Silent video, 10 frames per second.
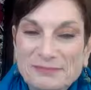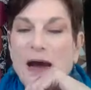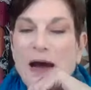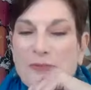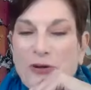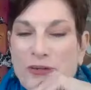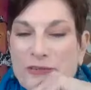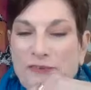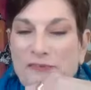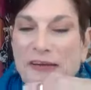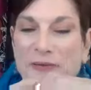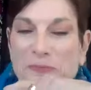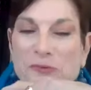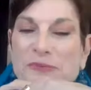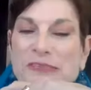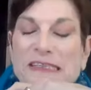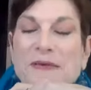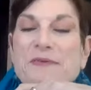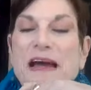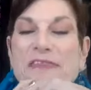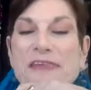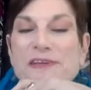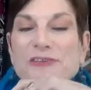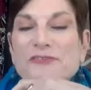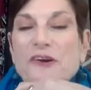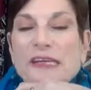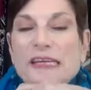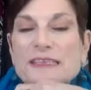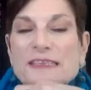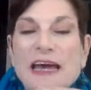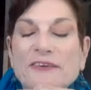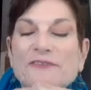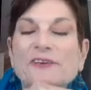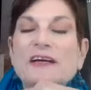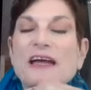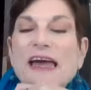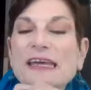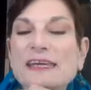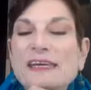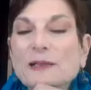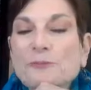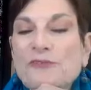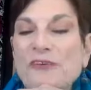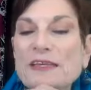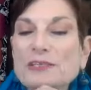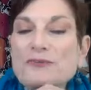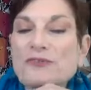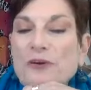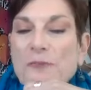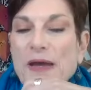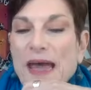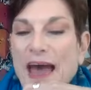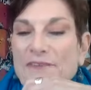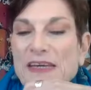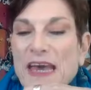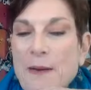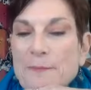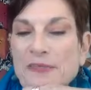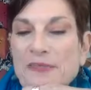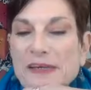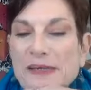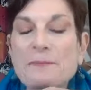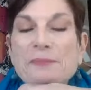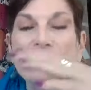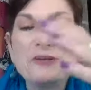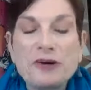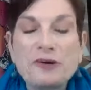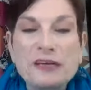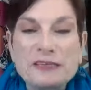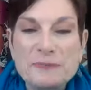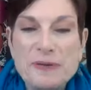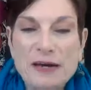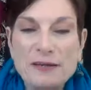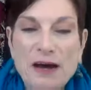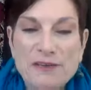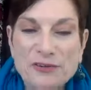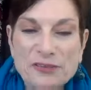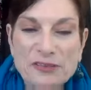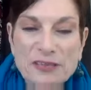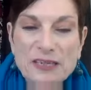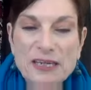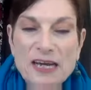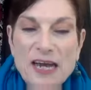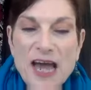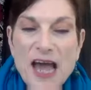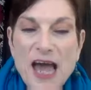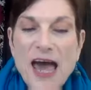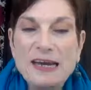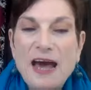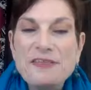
um, Crystal Vanderboom said something I think is very insightful. Guilt prevents you from having empathy and being curious about others. Mm-hmm. And I